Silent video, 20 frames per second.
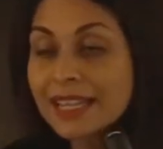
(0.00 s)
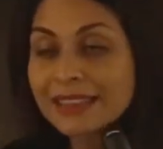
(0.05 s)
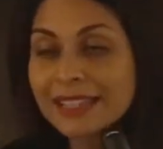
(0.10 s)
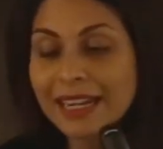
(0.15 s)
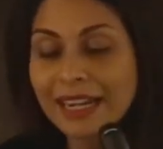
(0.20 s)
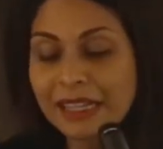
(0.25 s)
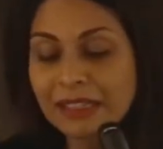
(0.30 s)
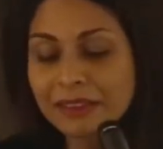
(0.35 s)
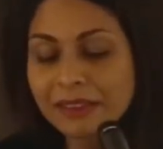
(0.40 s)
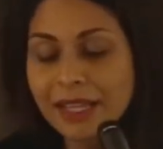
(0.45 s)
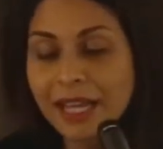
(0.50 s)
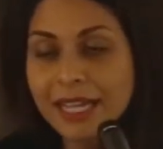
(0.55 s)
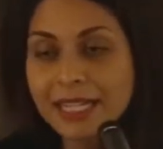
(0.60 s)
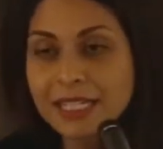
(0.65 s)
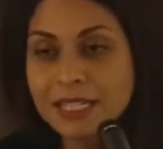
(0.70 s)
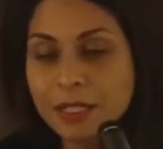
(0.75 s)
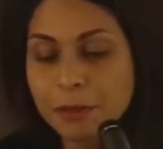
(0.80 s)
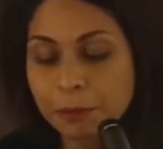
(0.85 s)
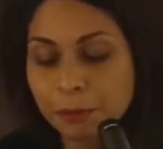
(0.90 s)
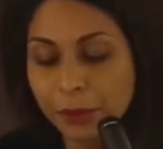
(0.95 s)
that I
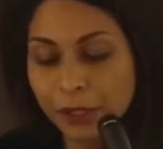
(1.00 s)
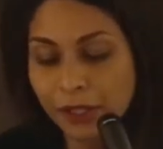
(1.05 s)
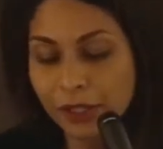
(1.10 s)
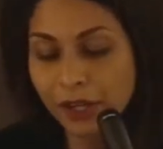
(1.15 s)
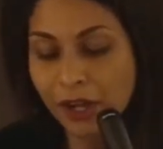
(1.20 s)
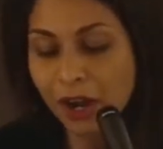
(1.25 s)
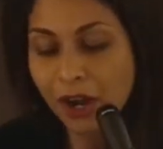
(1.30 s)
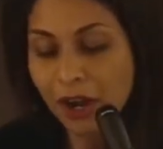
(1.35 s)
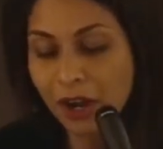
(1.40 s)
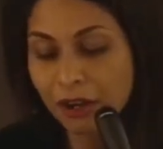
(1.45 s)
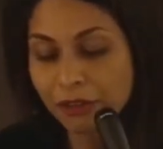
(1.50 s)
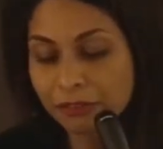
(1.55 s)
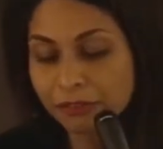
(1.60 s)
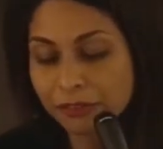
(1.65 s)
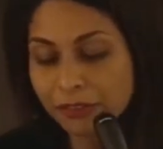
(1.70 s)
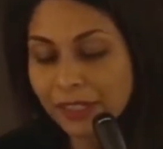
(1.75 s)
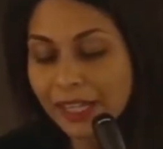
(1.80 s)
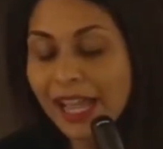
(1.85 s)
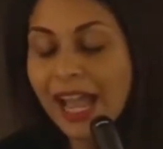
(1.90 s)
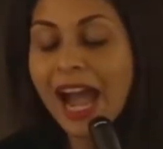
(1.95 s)
light to burn
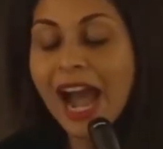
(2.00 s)
off.